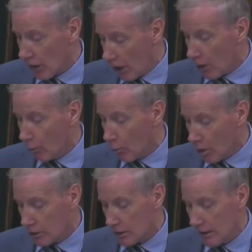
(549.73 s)
our
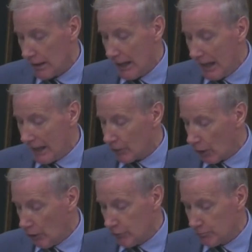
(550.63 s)
work and
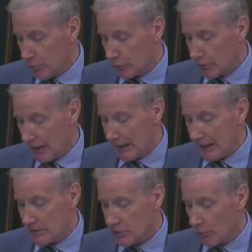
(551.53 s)
output
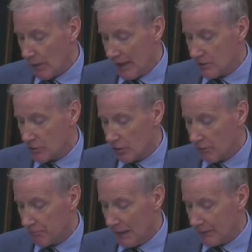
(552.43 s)
against a range
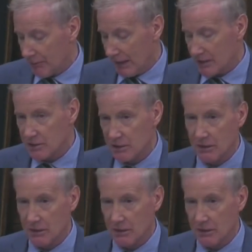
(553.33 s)
of metrics.